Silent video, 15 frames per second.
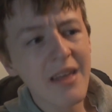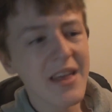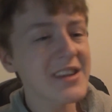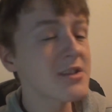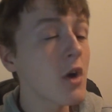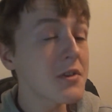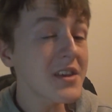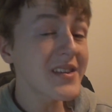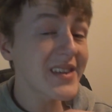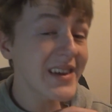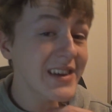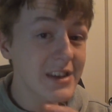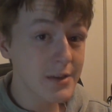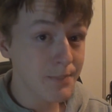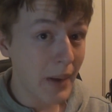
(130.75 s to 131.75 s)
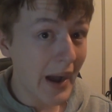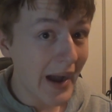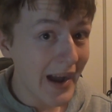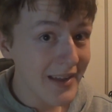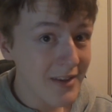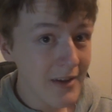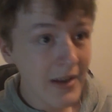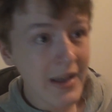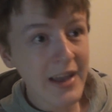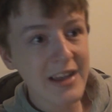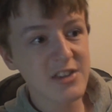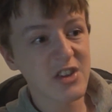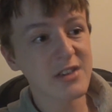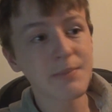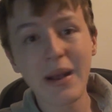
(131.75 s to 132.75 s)
That's not to say it's bad,
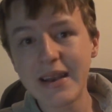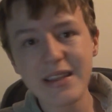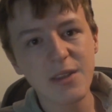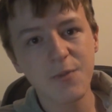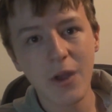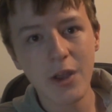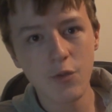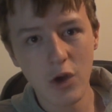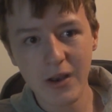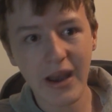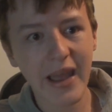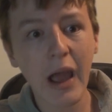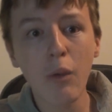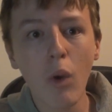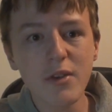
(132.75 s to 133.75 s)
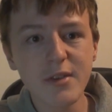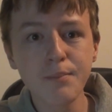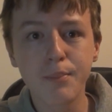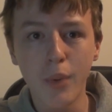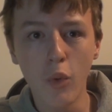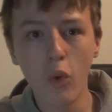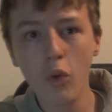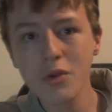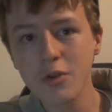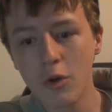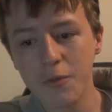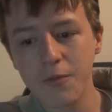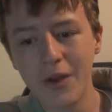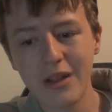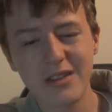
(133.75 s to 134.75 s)
it's just my least favourite. Like, I wasn't bored
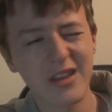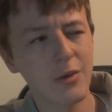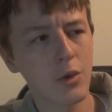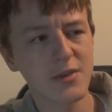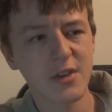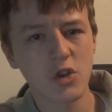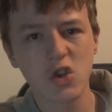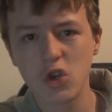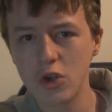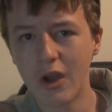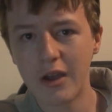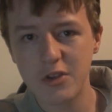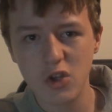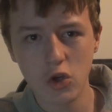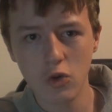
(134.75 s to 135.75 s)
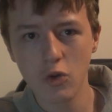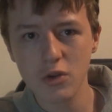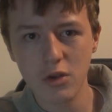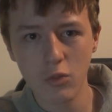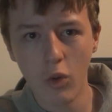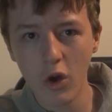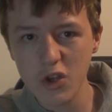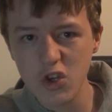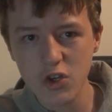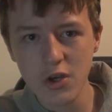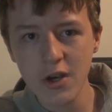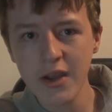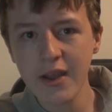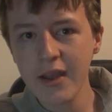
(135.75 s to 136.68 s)
or felt it was a chore to watch